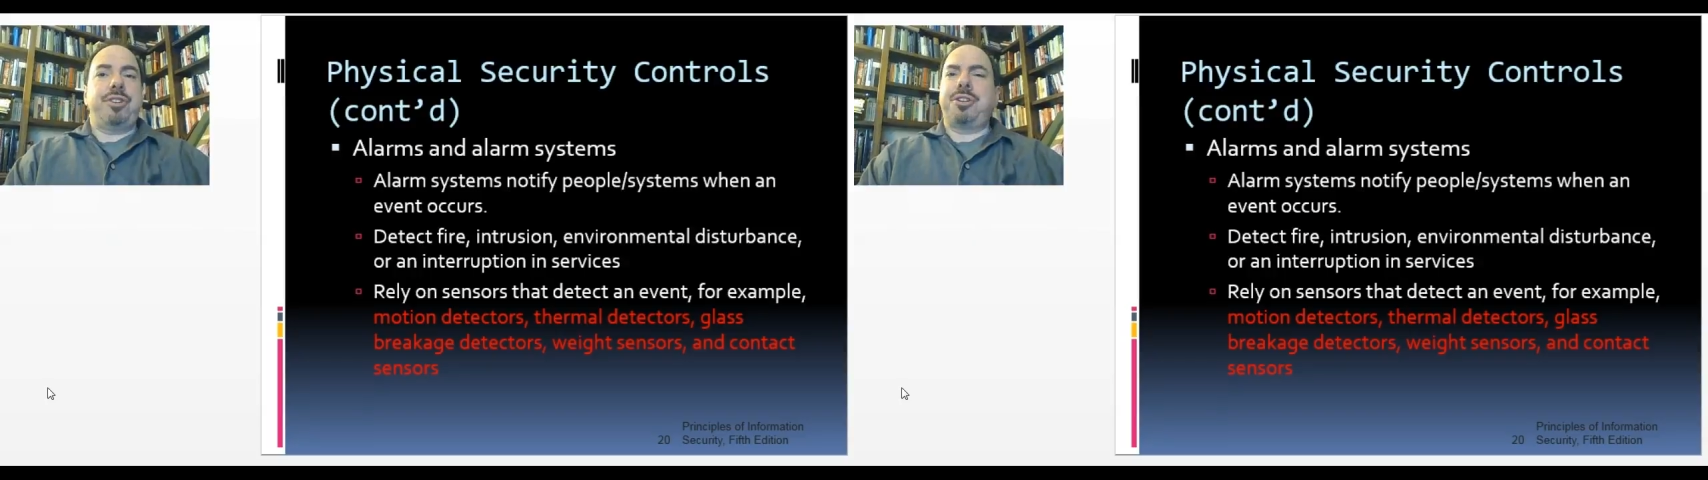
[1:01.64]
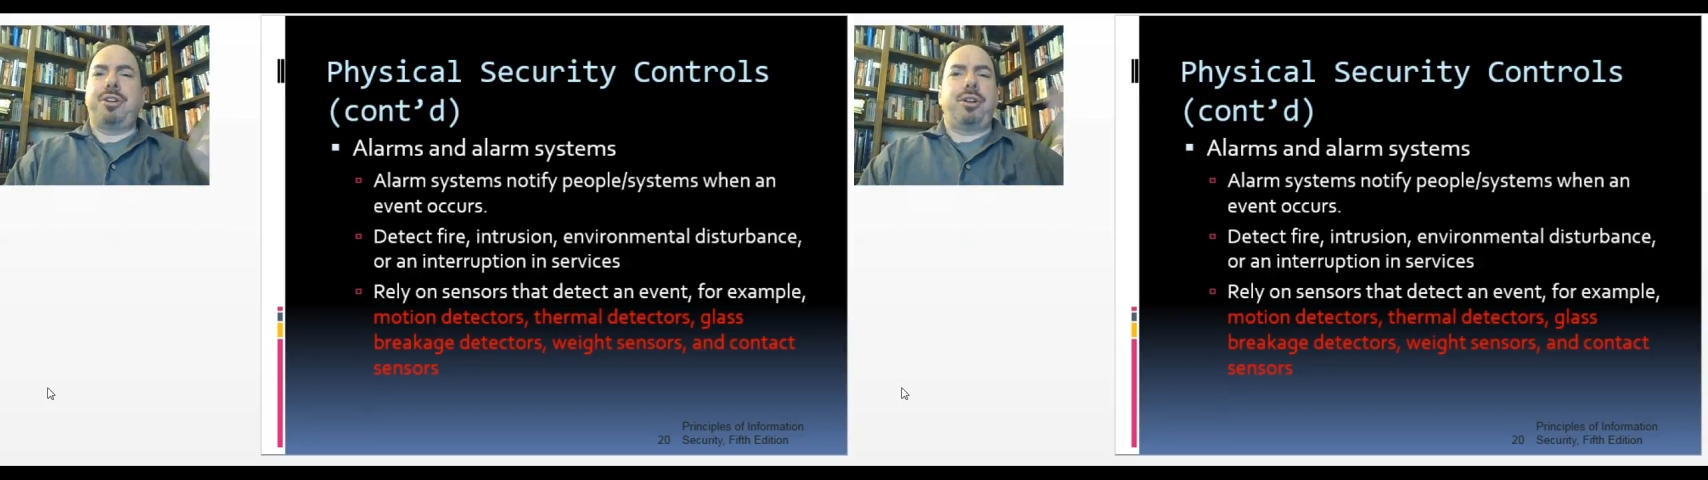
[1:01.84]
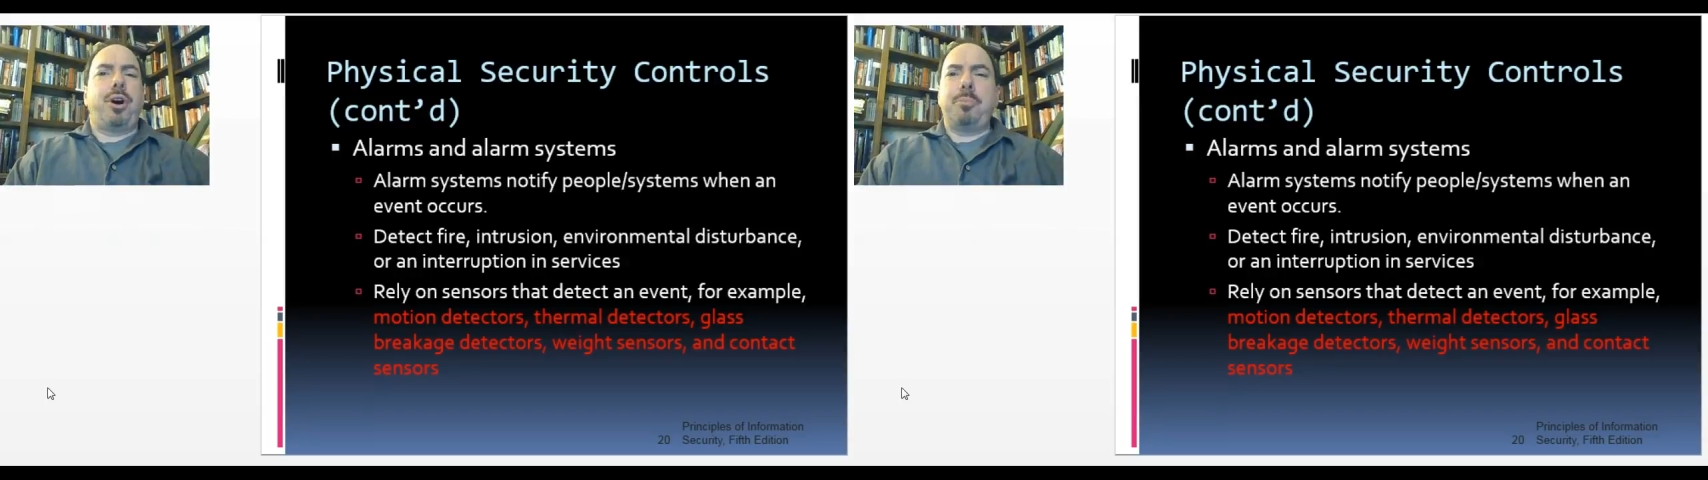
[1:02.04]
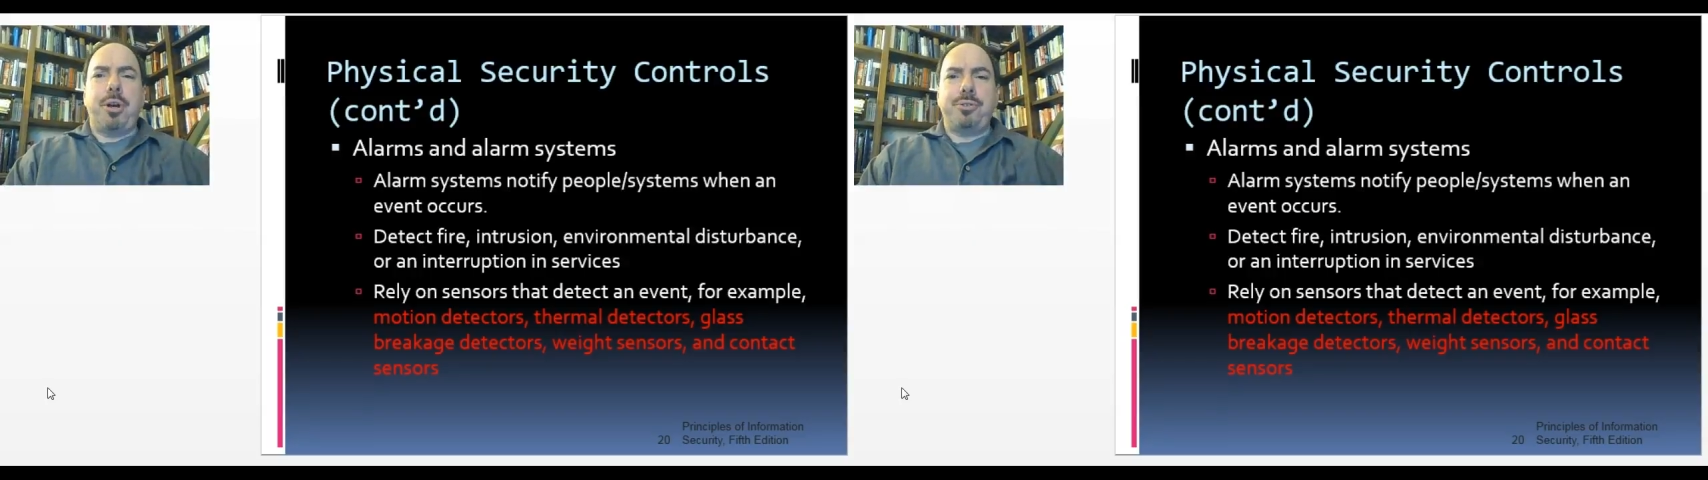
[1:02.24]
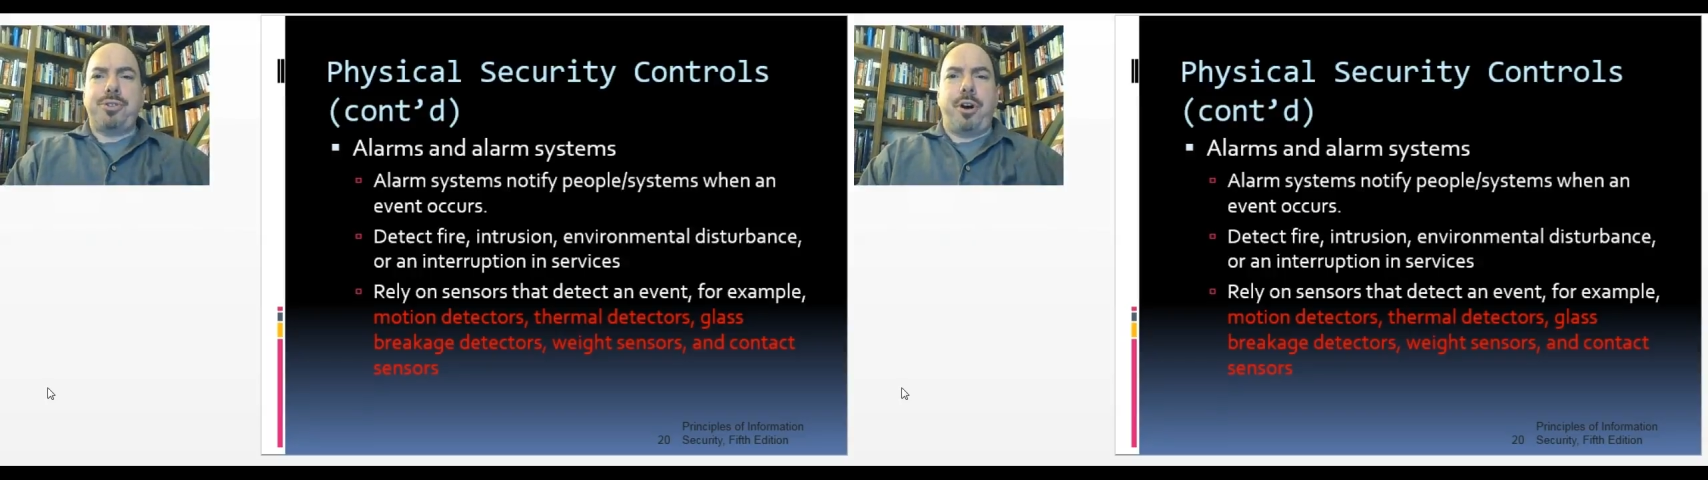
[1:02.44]
just an alarm
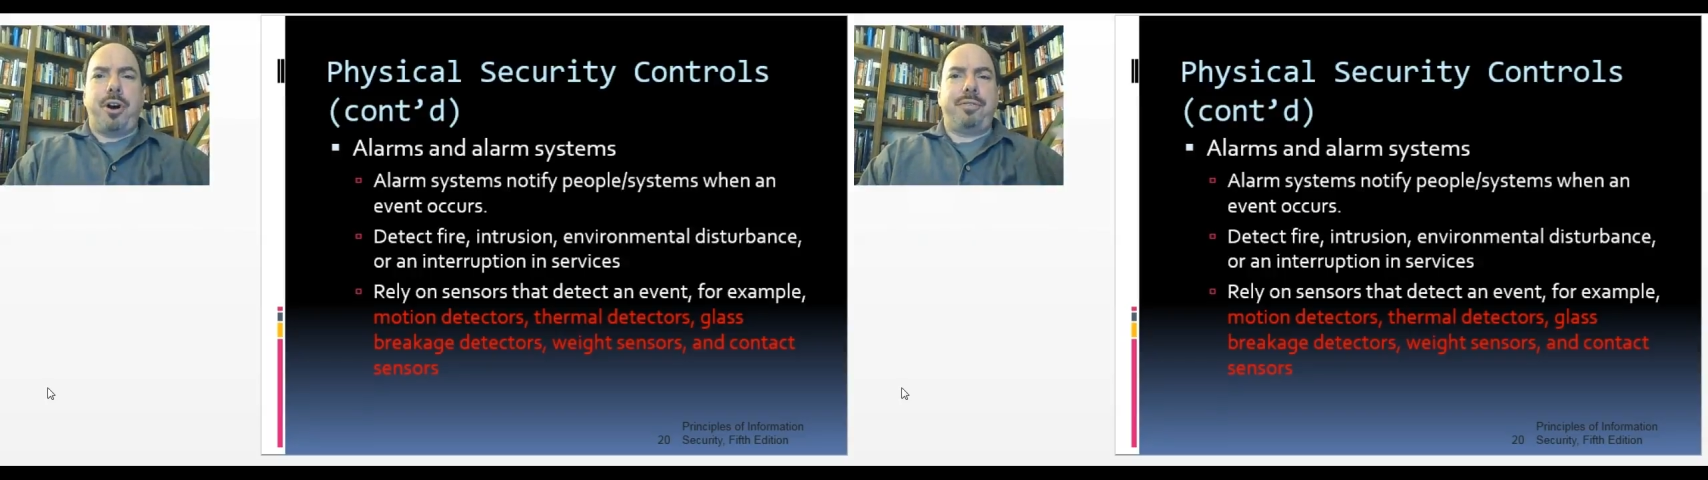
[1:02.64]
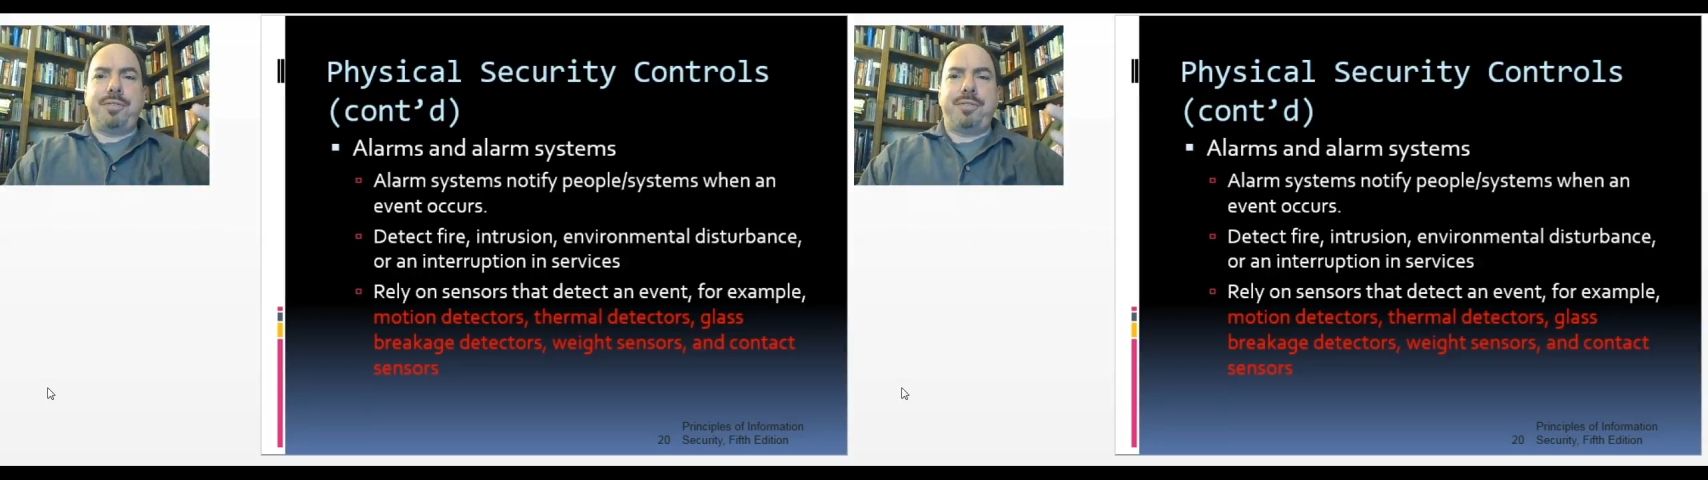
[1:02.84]
goes off